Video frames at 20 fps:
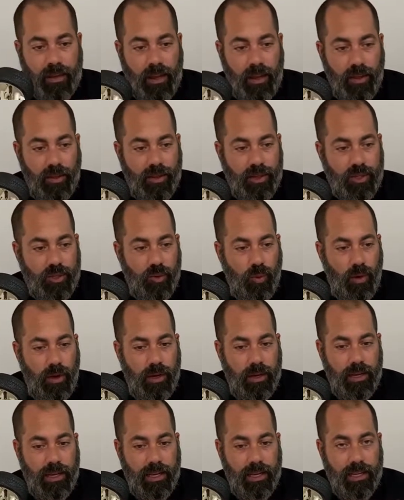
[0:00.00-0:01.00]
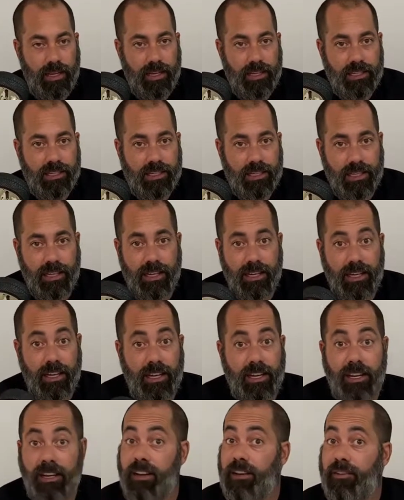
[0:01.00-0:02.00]
This one is
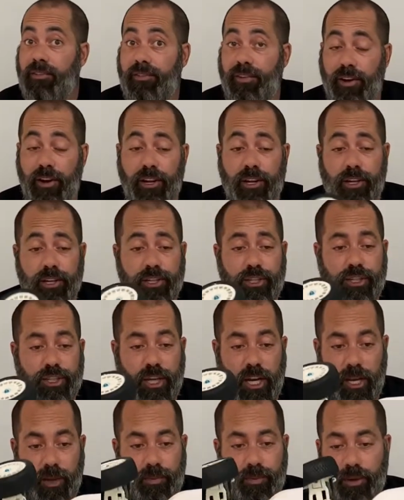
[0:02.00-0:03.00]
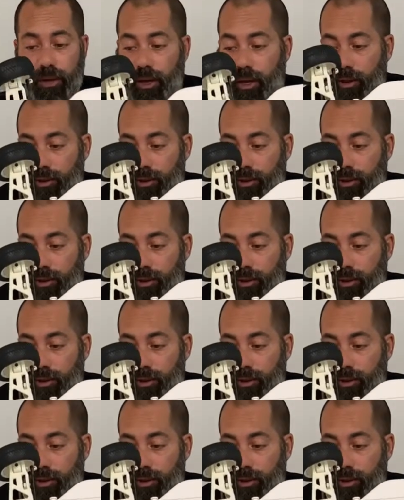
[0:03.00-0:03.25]
in very good shape.